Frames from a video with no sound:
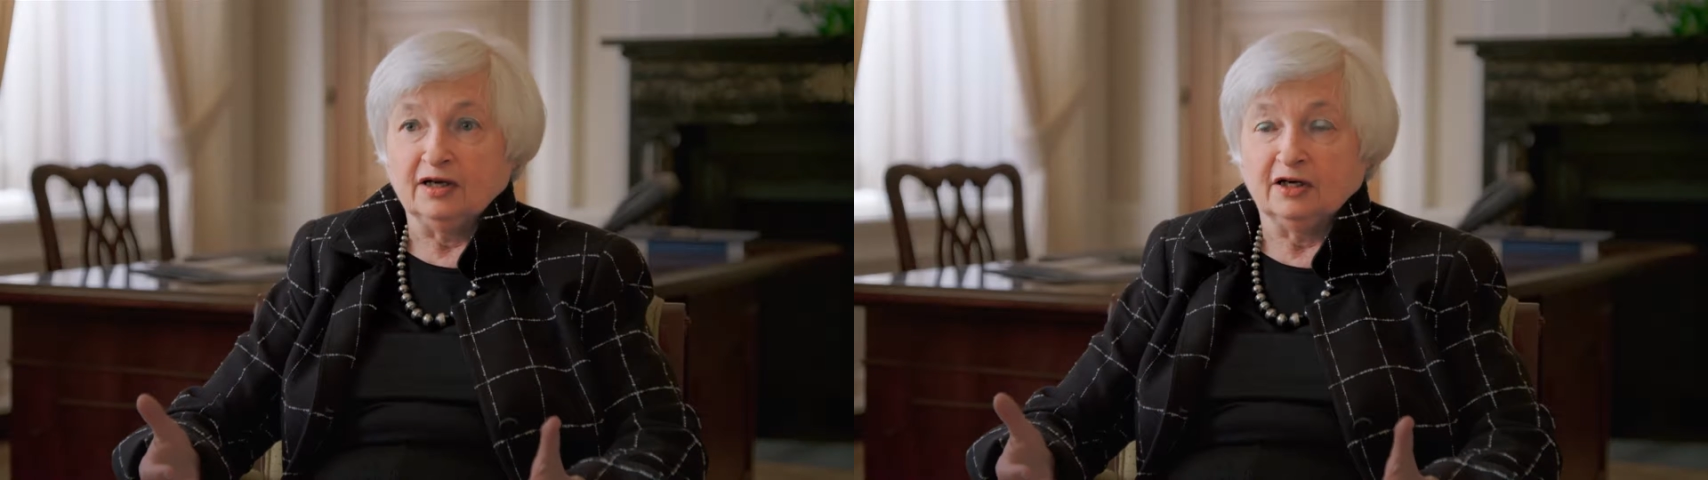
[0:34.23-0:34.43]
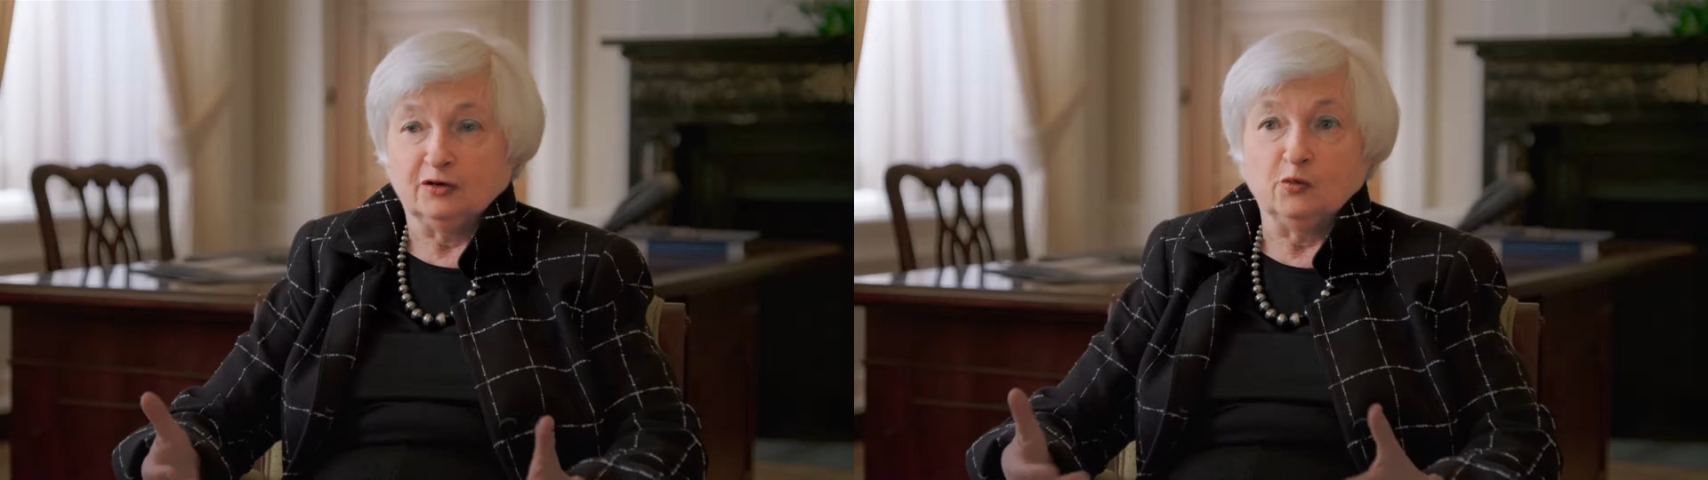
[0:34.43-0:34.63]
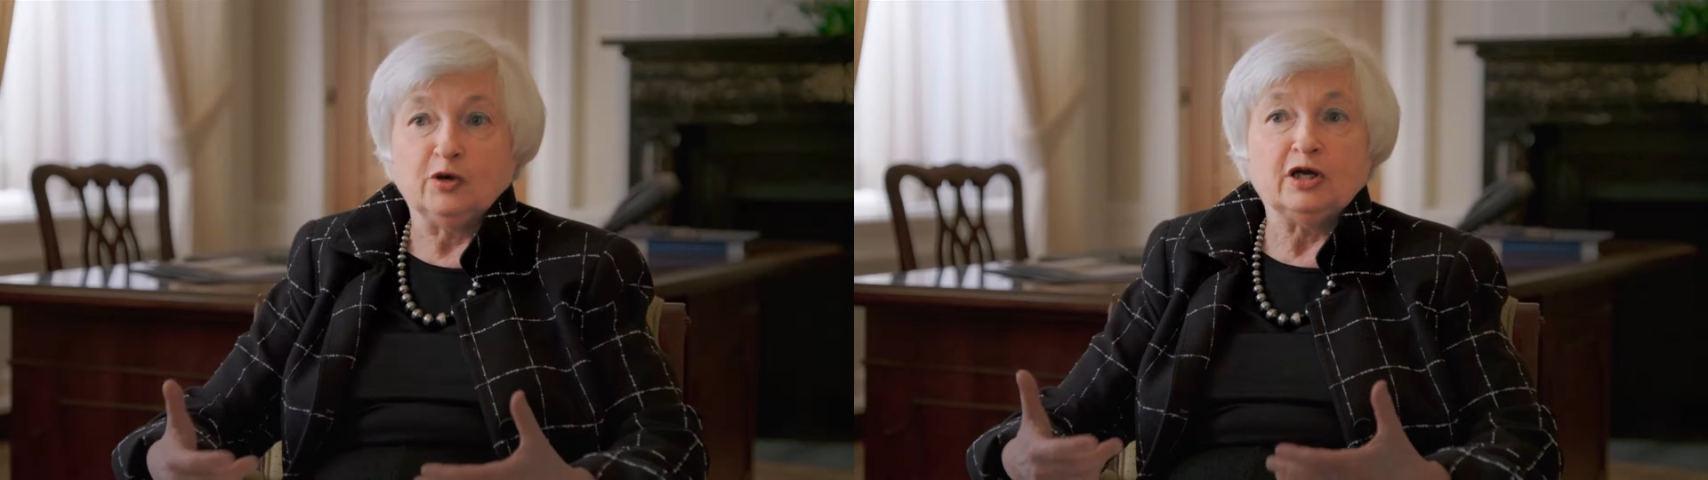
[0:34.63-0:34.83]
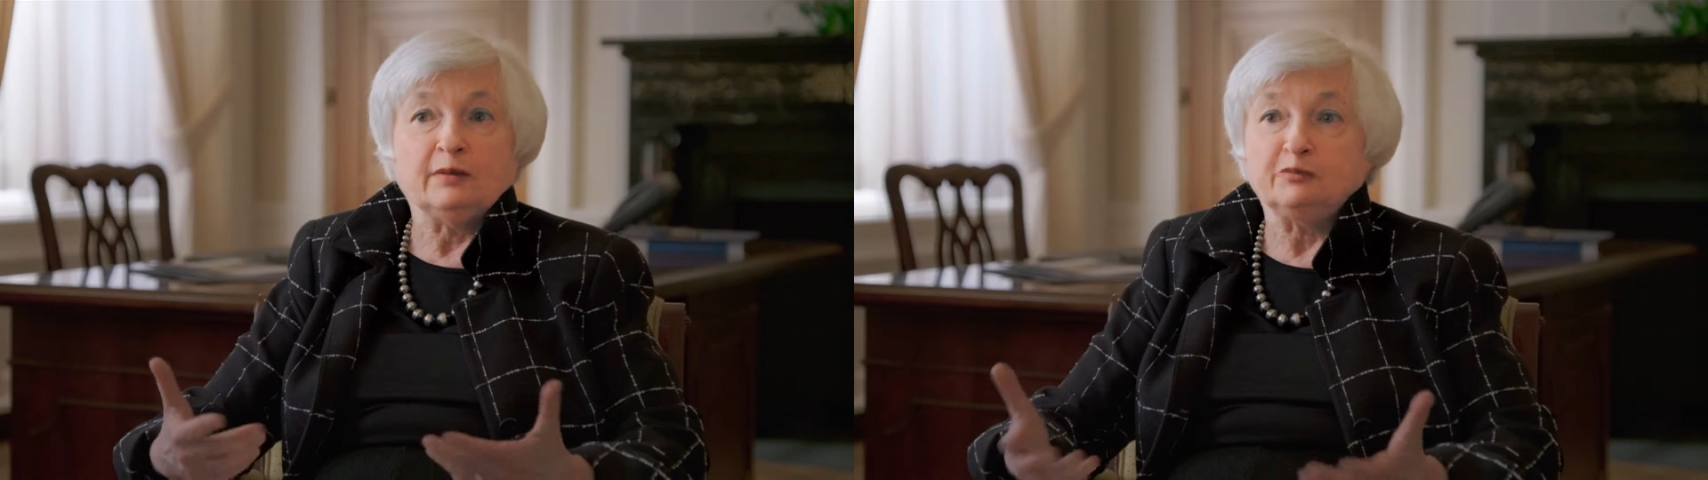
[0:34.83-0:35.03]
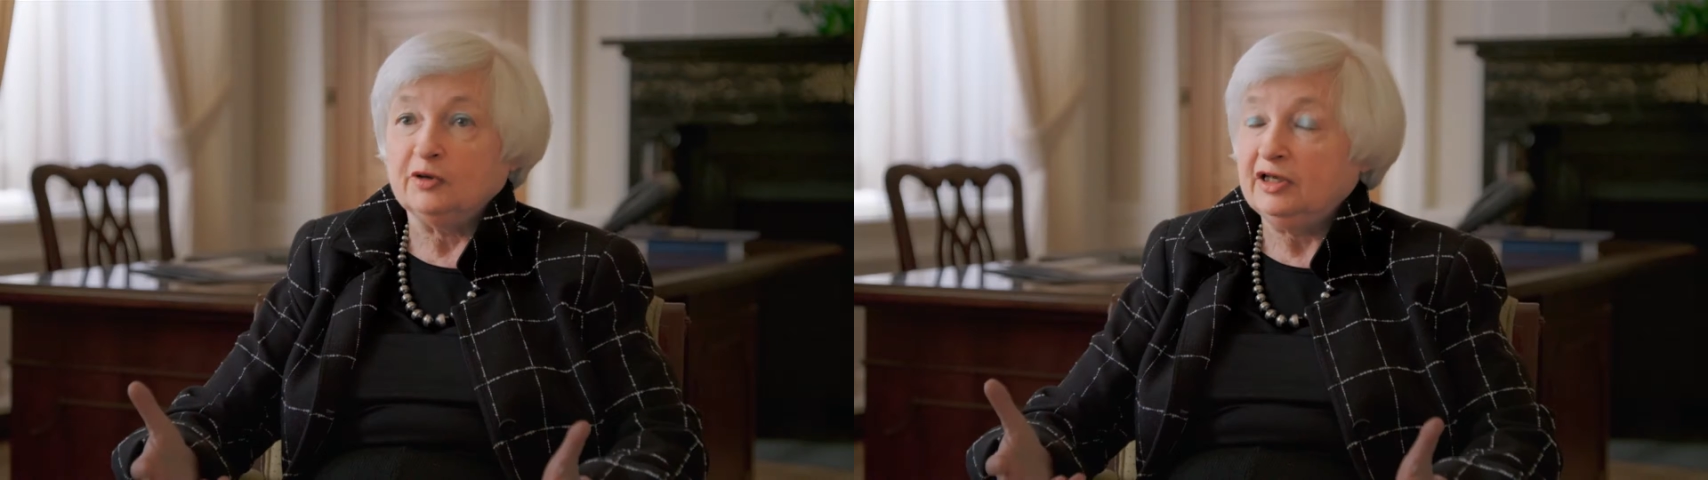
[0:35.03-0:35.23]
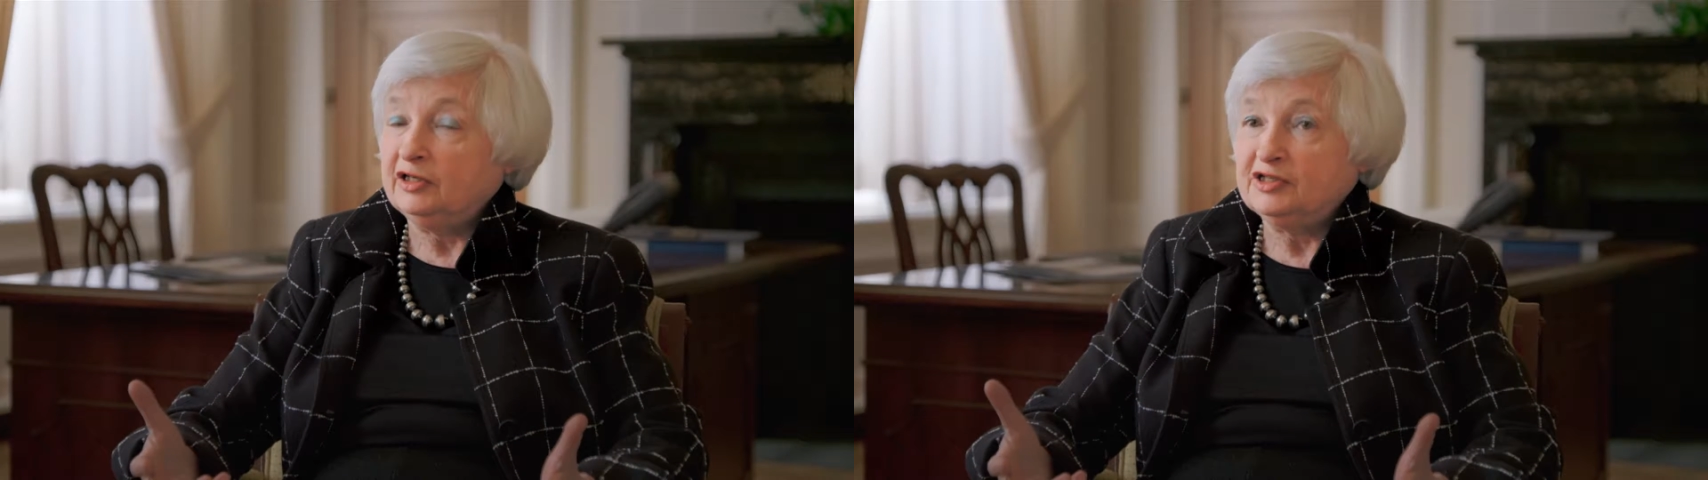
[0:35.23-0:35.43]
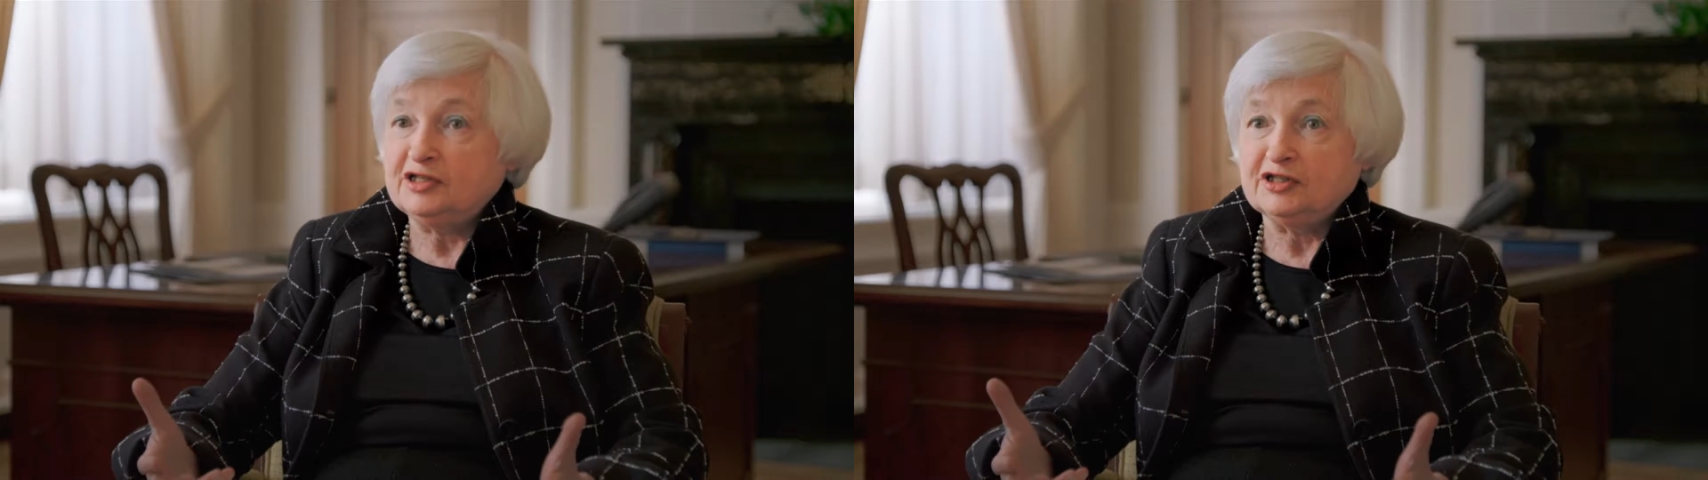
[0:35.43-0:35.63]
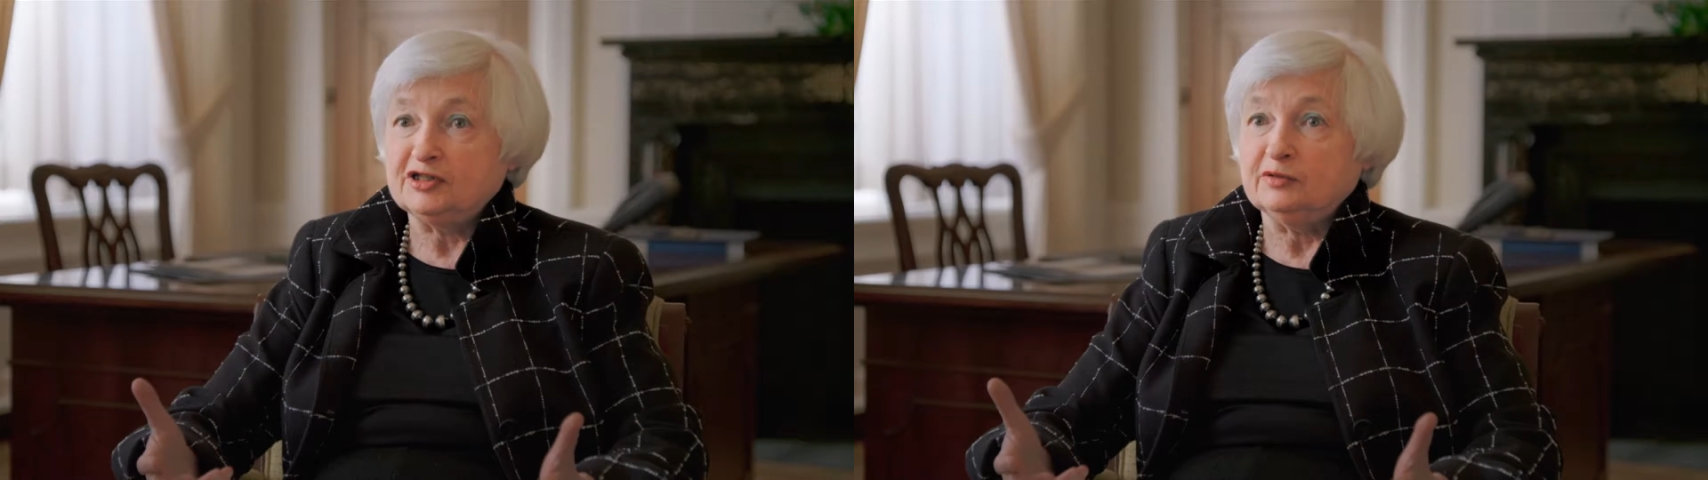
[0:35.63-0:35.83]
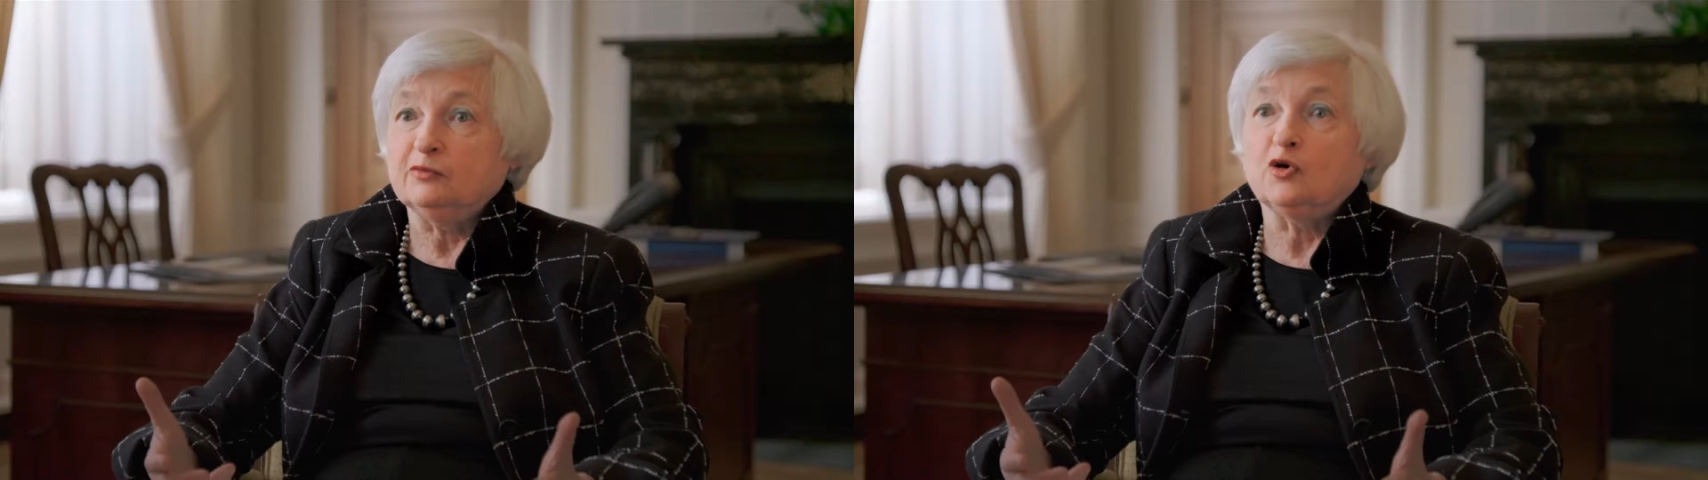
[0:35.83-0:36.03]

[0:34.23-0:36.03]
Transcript: Uh, we operate a system